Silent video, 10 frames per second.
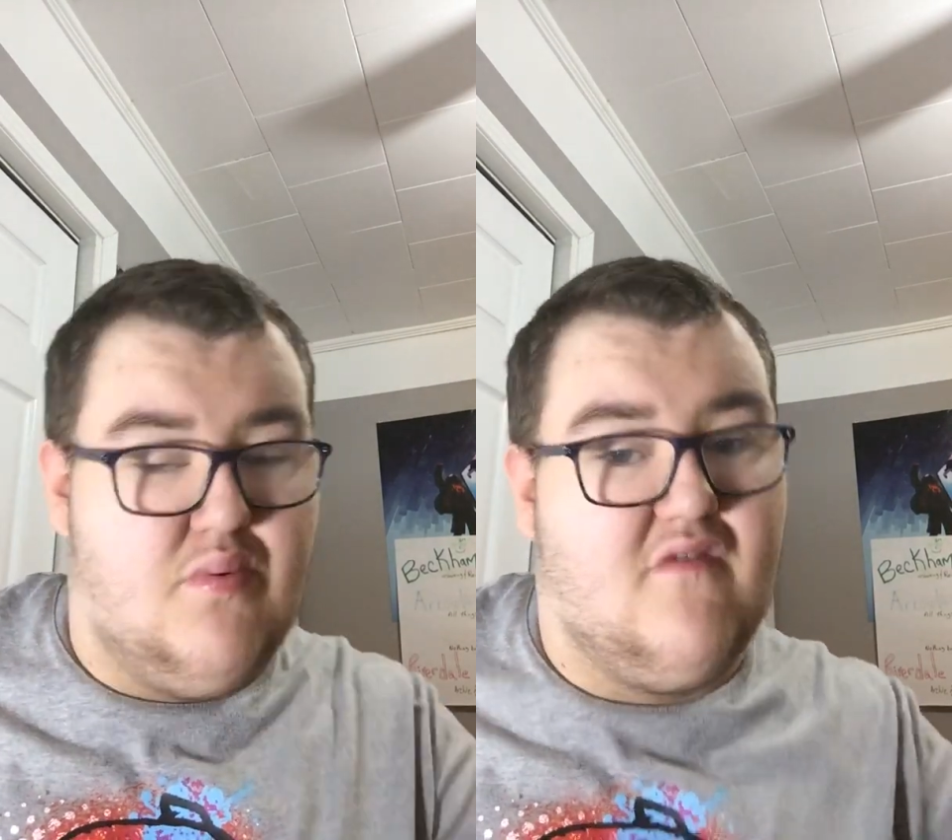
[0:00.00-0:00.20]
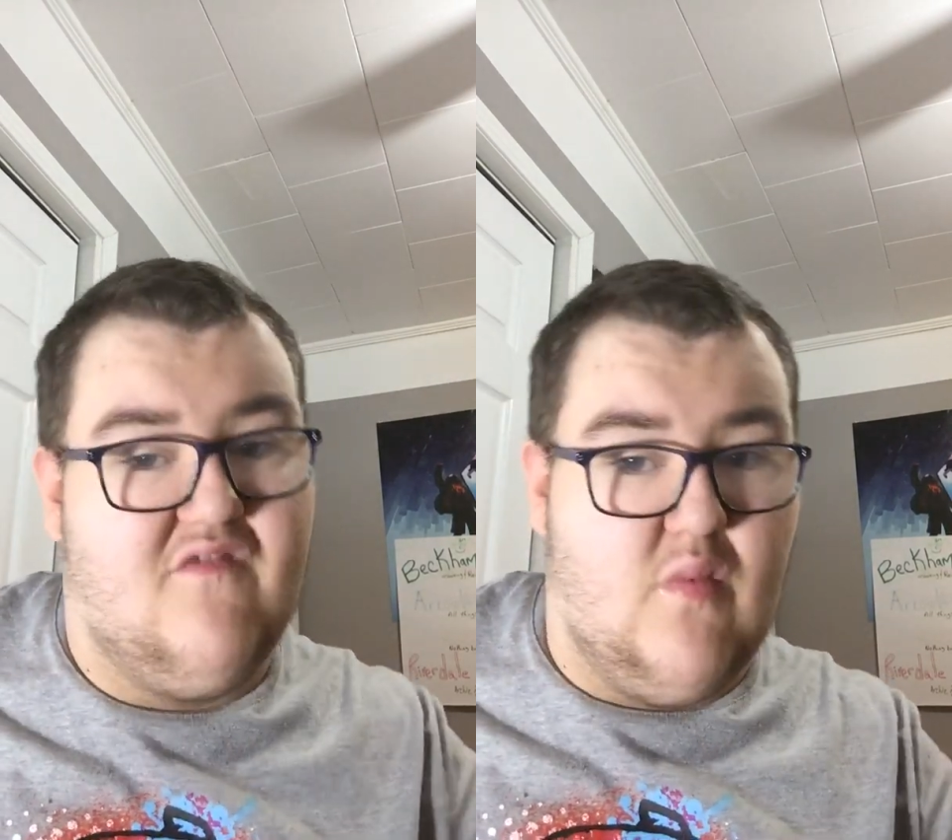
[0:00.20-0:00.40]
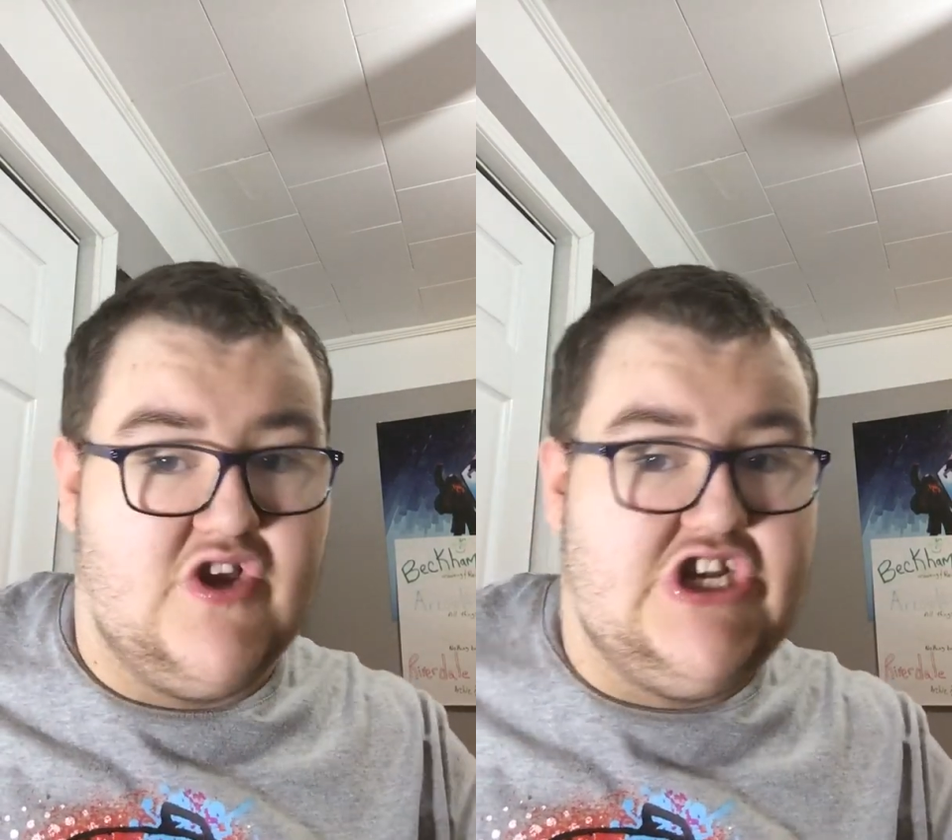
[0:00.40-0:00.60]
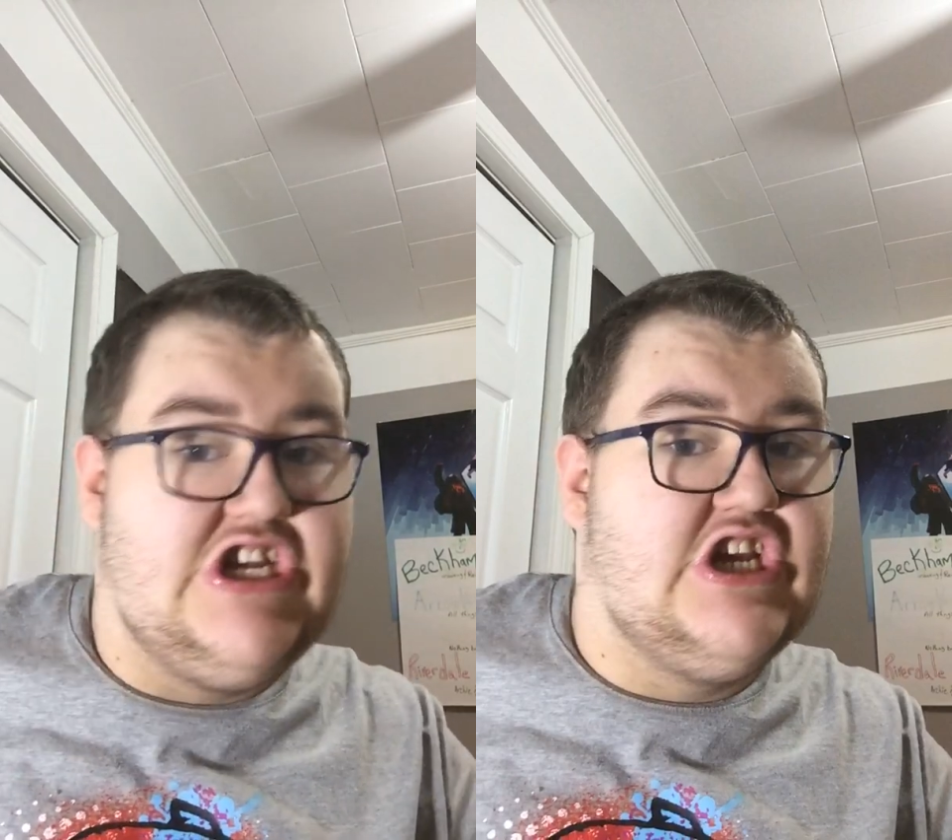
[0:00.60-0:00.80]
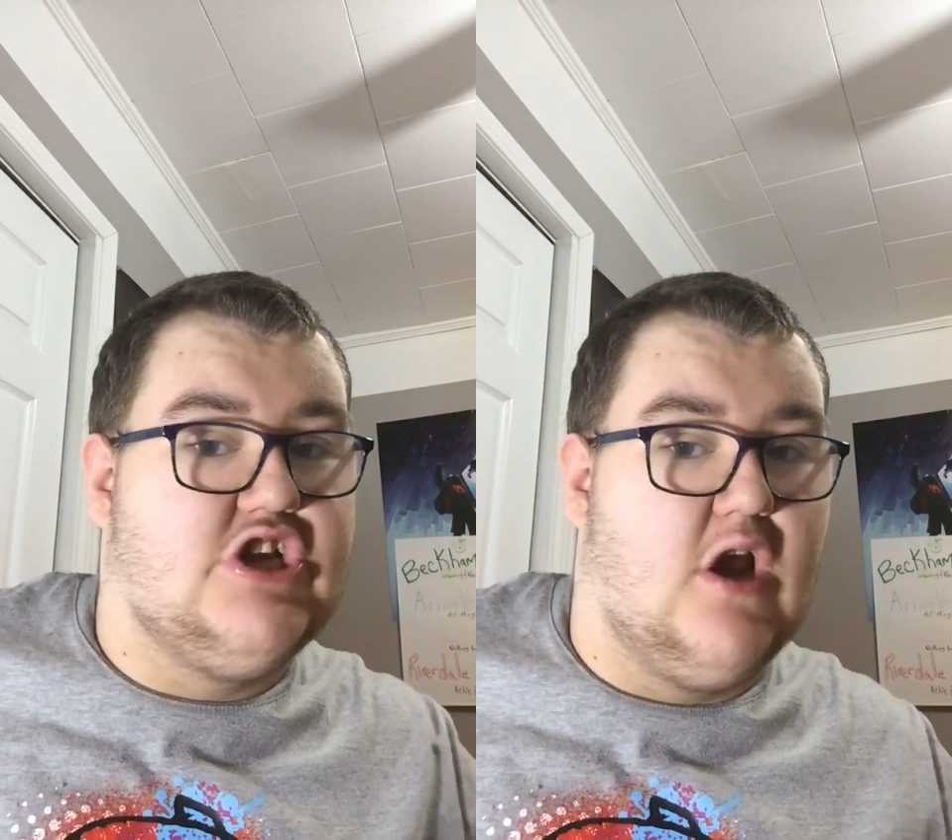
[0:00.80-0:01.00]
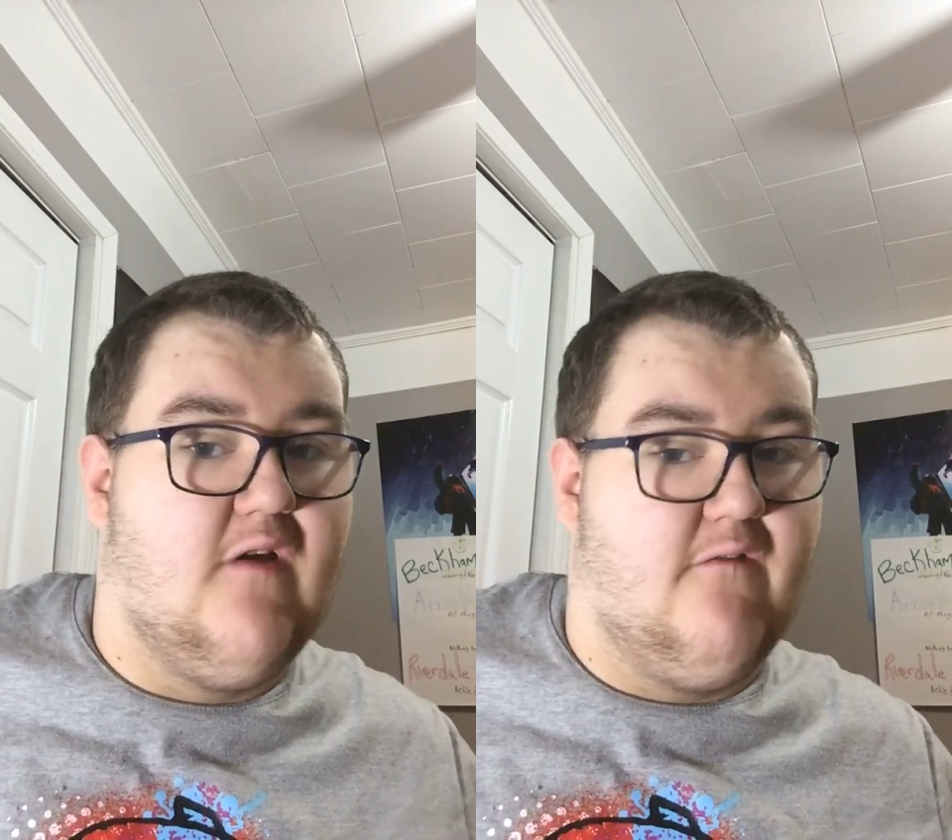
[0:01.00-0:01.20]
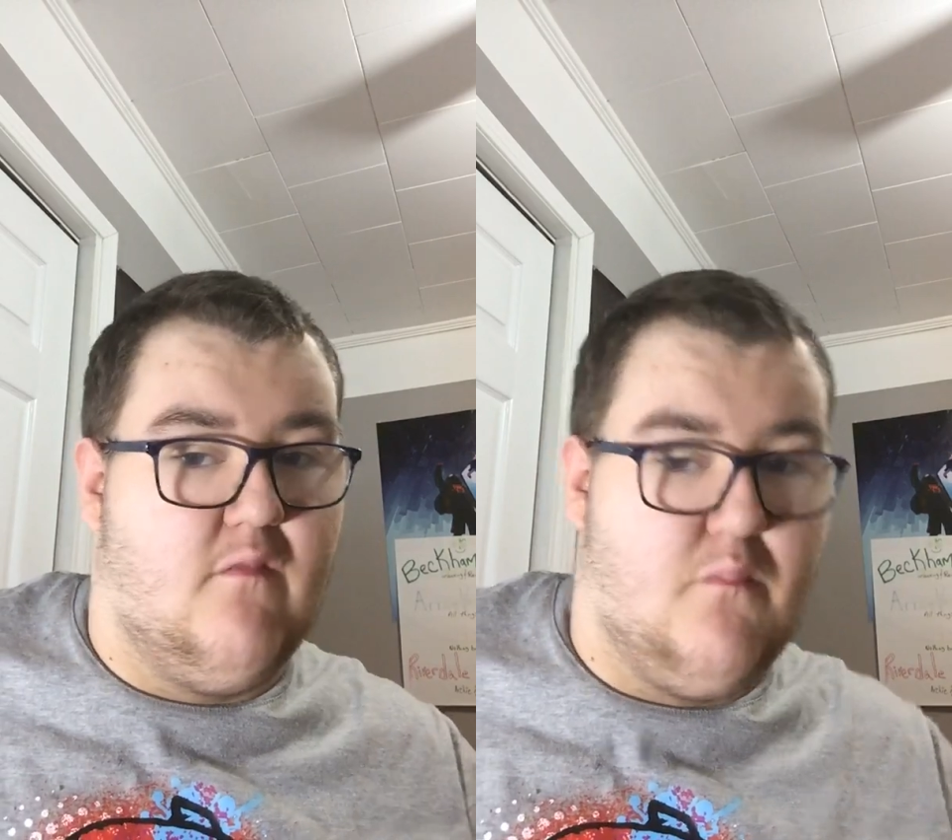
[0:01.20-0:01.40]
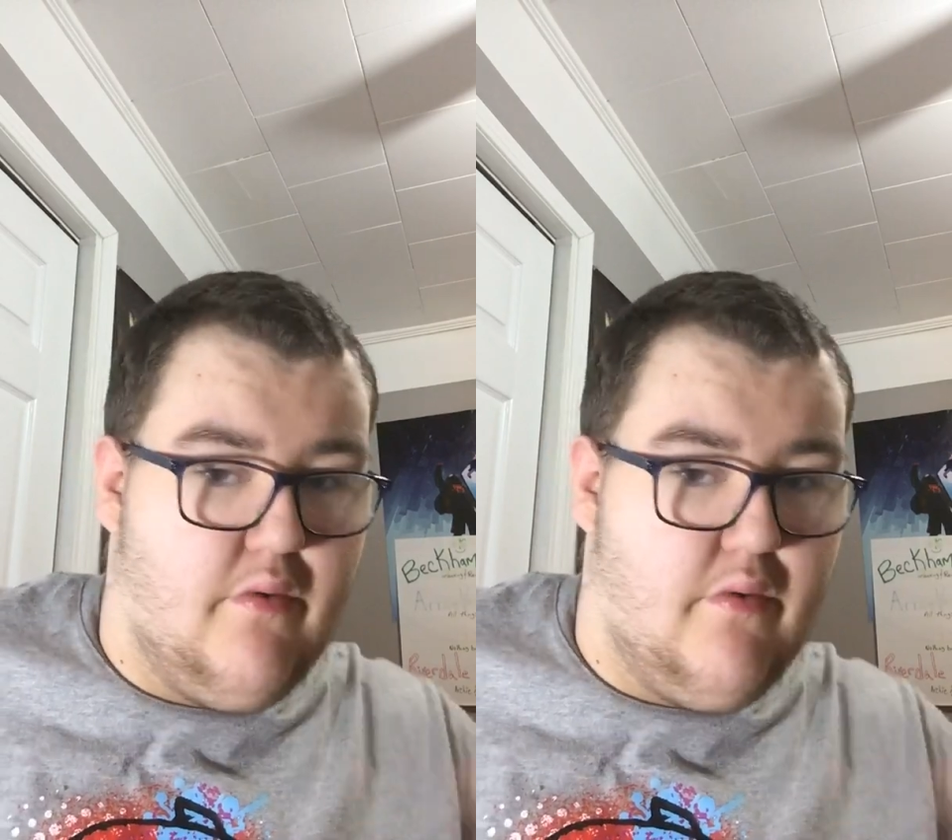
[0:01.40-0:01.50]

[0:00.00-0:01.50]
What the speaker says: proven when she changed her hair from